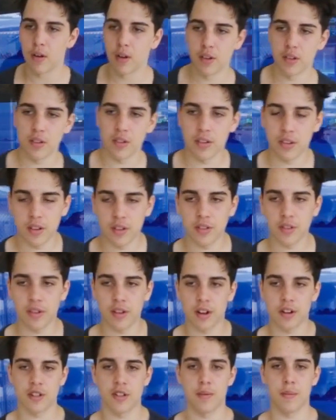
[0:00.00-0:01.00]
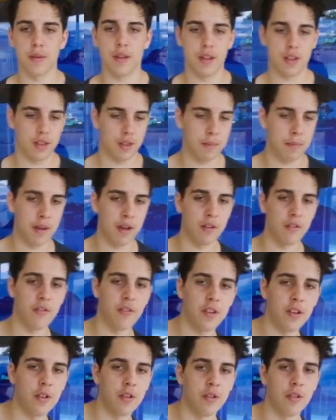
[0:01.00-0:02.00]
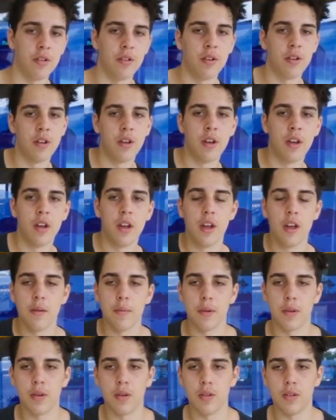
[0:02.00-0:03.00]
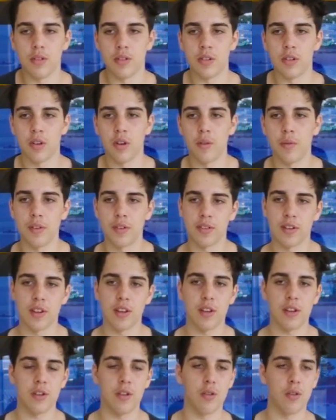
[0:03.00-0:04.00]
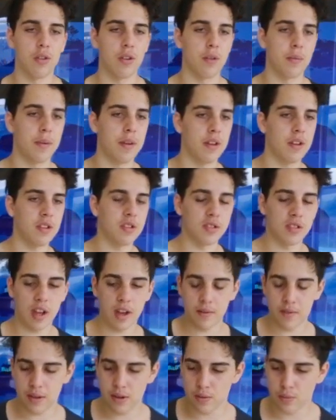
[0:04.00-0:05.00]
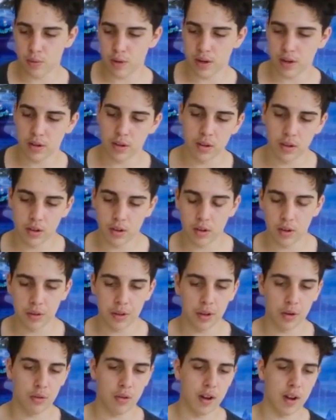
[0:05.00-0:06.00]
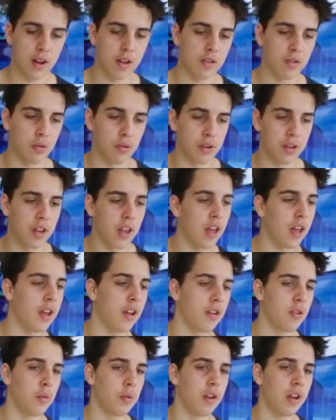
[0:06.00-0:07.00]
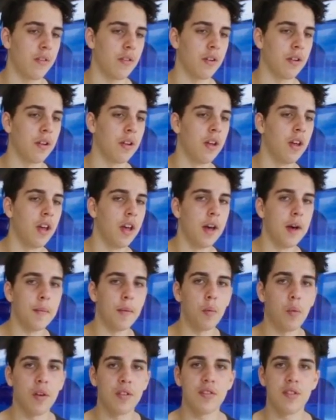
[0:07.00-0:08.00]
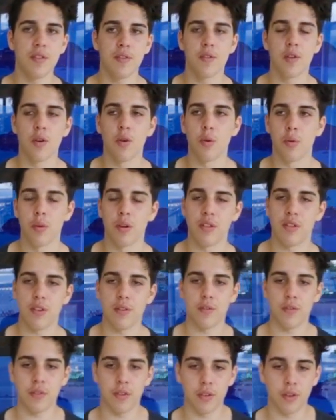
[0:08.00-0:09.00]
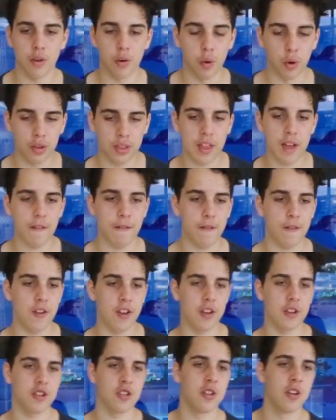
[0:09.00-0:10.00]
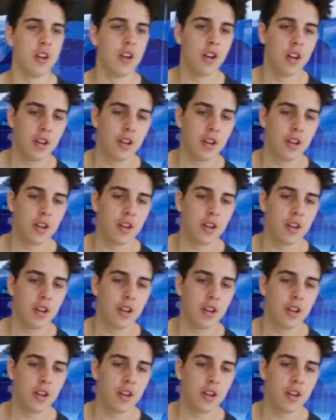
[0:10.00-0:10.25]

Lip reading: lines, this could actually be the mount for you. Because obviously you're going to be just having your reel on the ground or in your hand or whatever. But once you've hooked that fish,